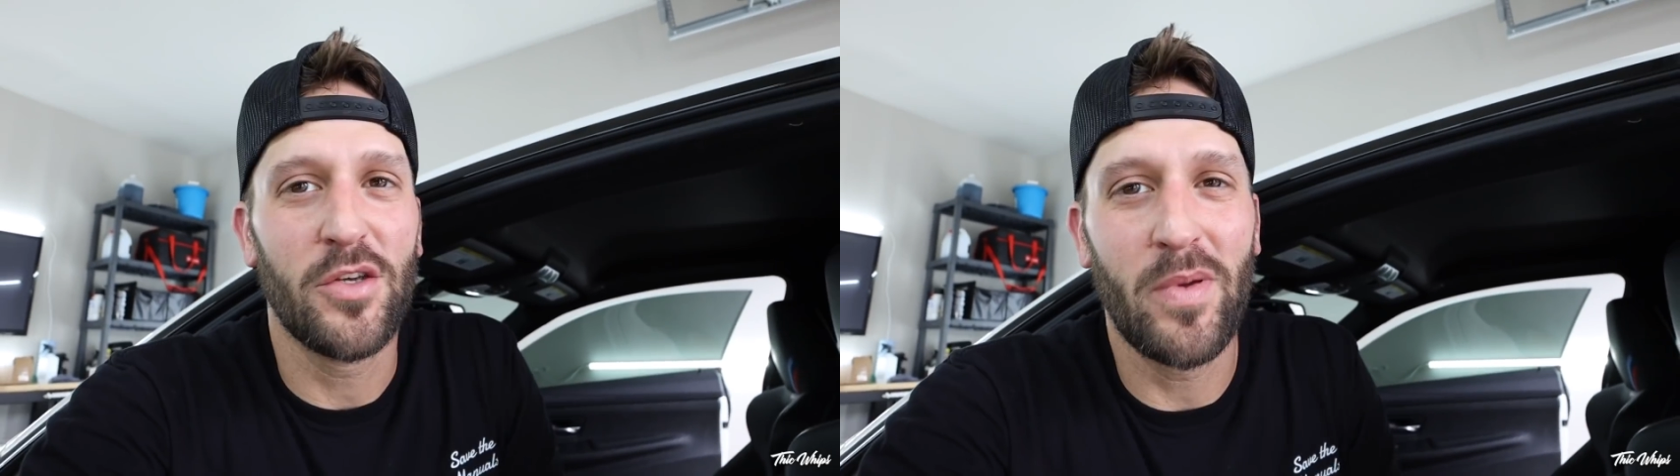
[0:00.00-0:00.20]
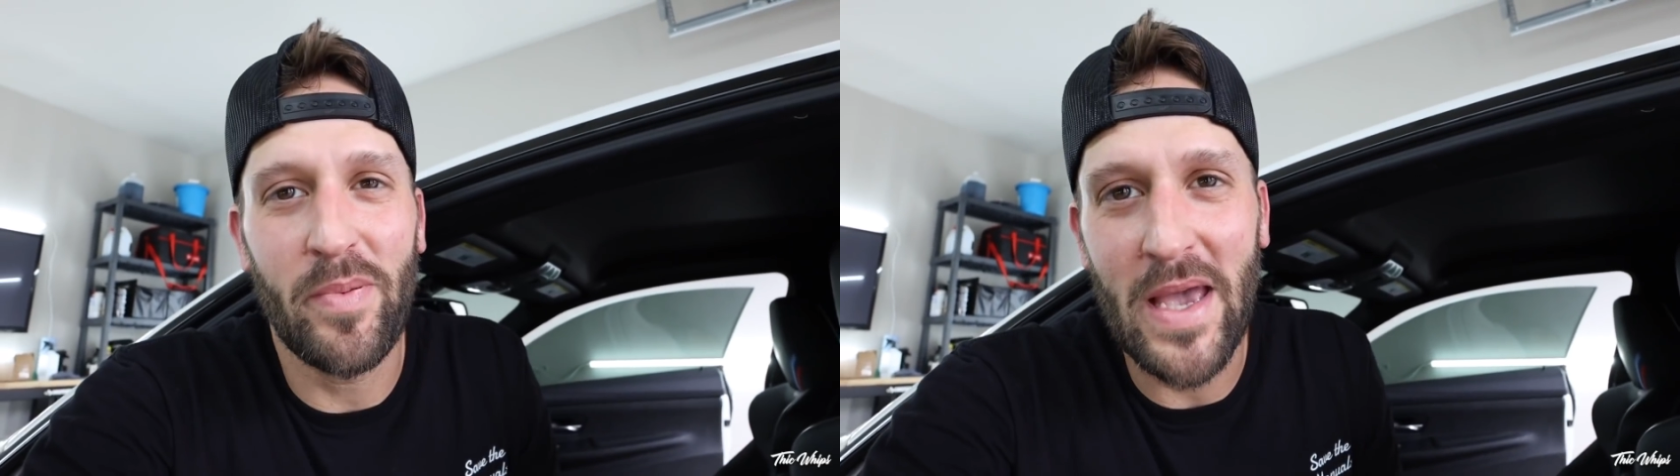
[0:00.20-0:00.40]

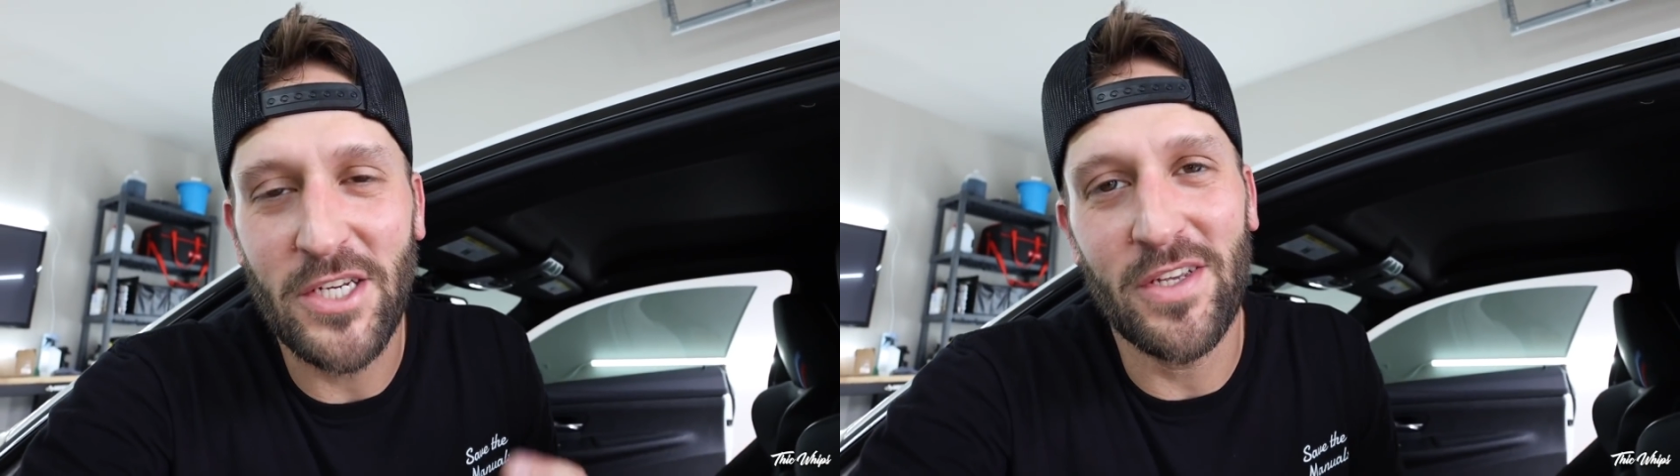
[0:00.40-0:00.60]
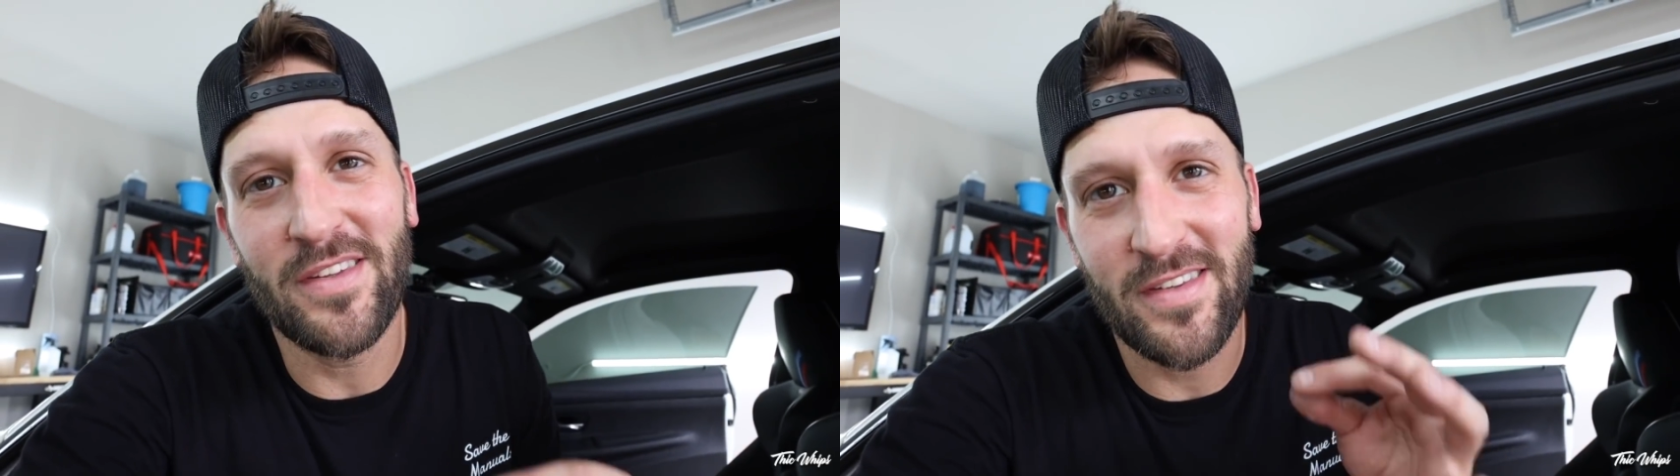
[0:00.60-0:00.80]
Just be
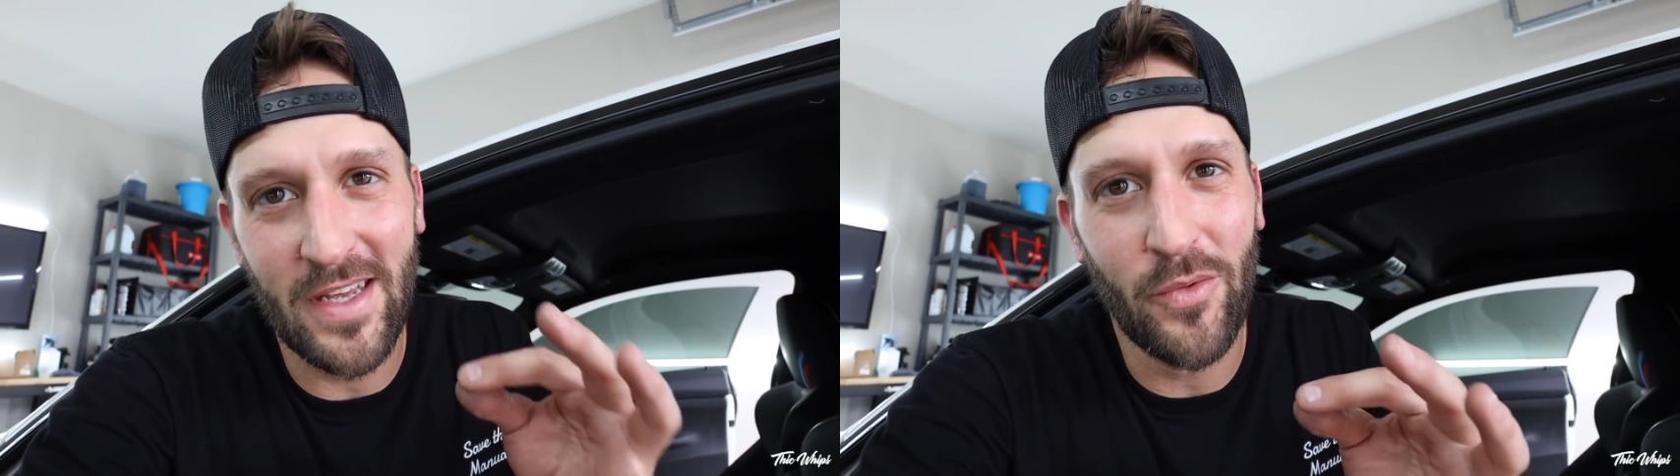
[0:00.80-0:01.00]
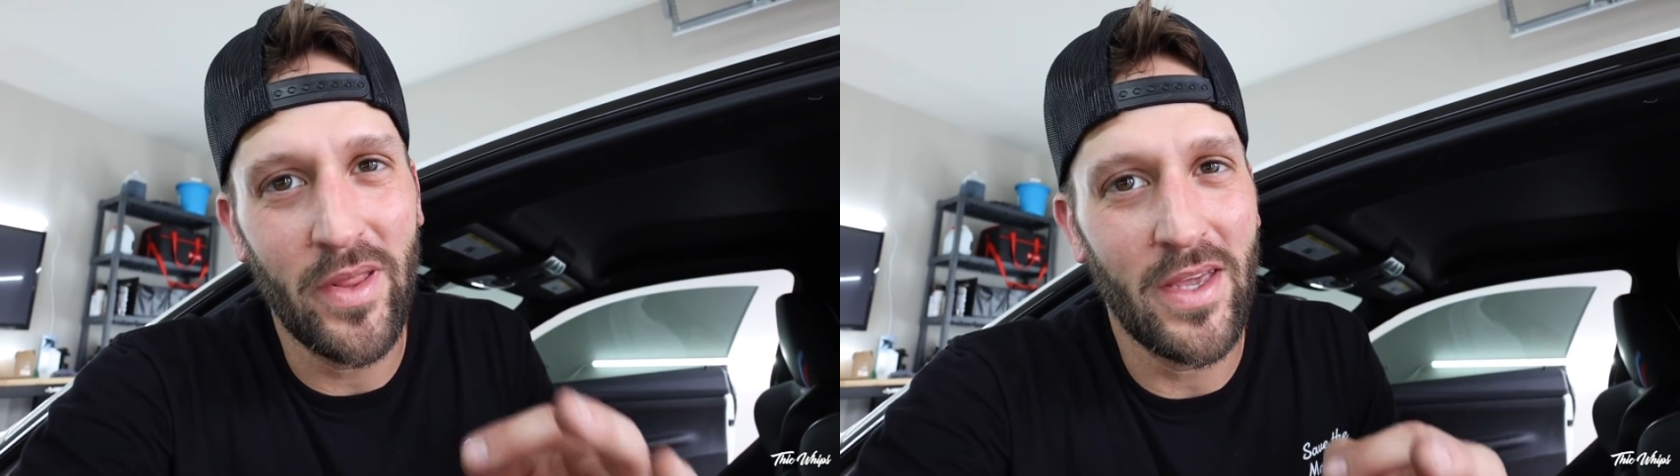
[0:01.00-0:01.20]
patient,
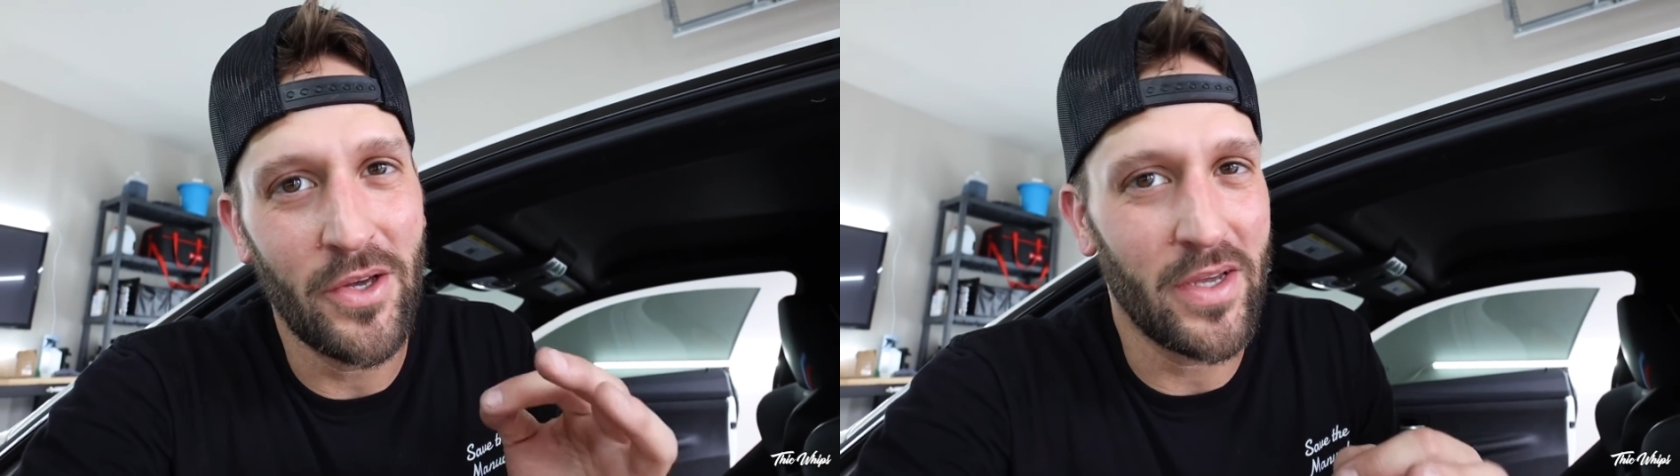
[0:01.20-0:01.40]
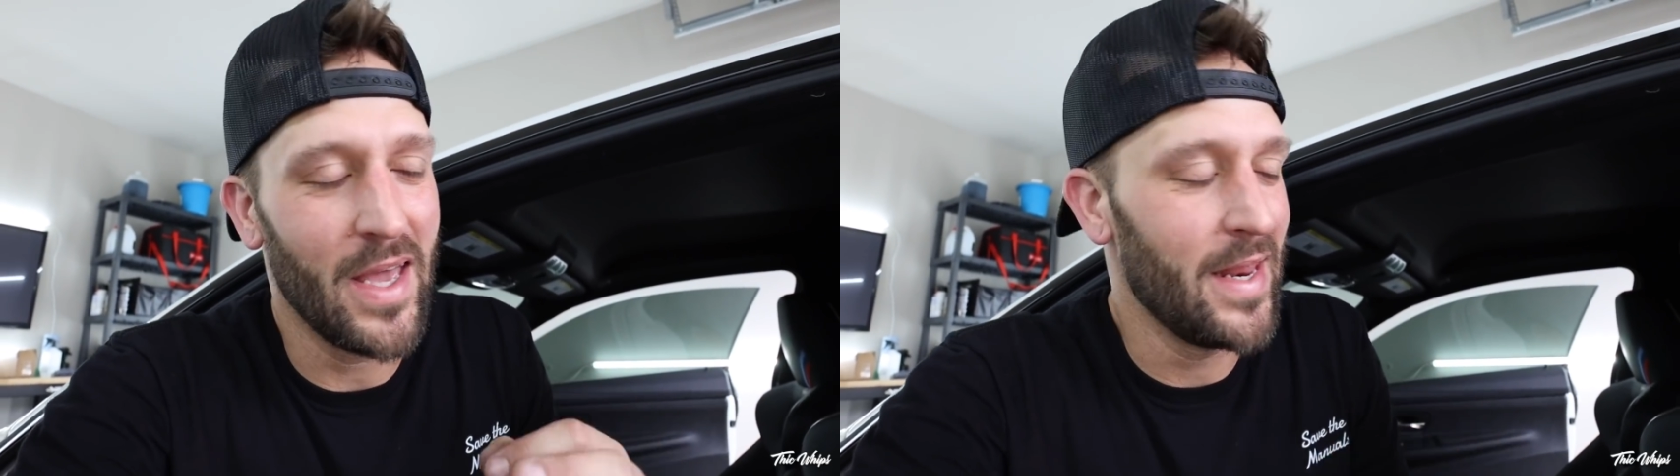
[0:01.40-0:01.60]
stick with it,
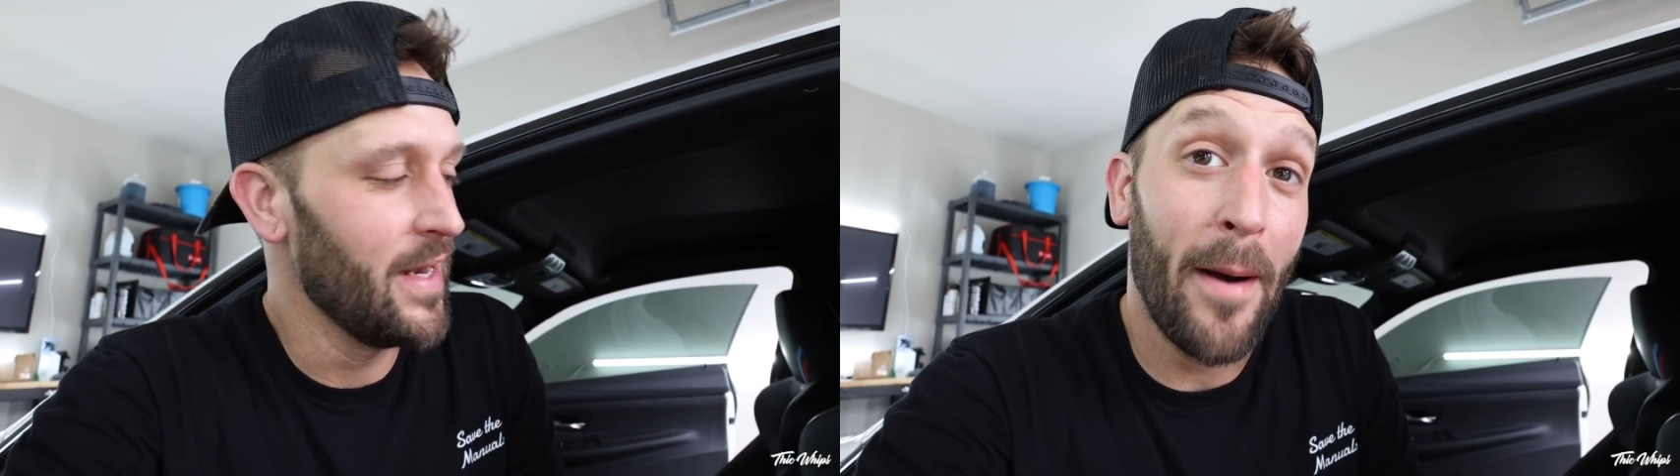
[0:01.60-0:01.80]
you'll get it.